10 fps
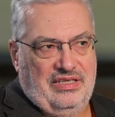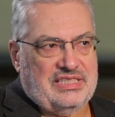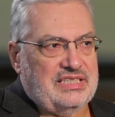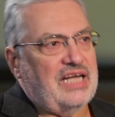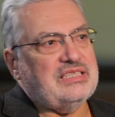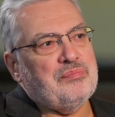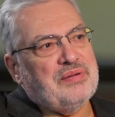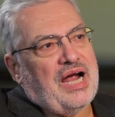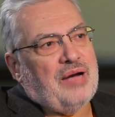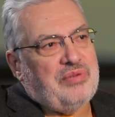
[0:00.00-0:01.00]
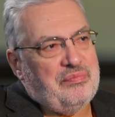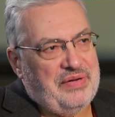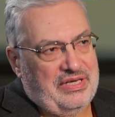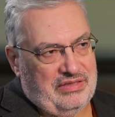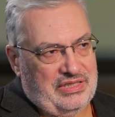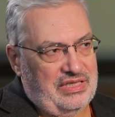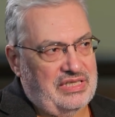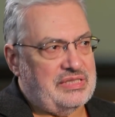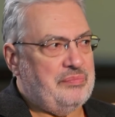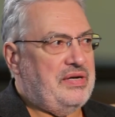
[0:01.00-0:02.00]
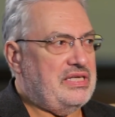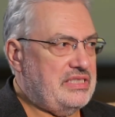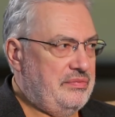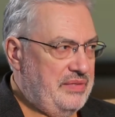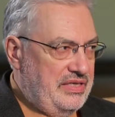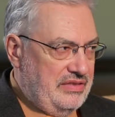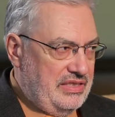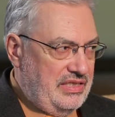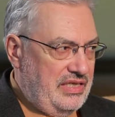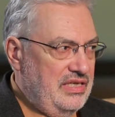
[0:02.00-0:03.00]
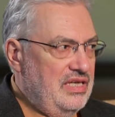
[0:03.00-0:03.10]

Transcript: It's not a probability, it's a possibility.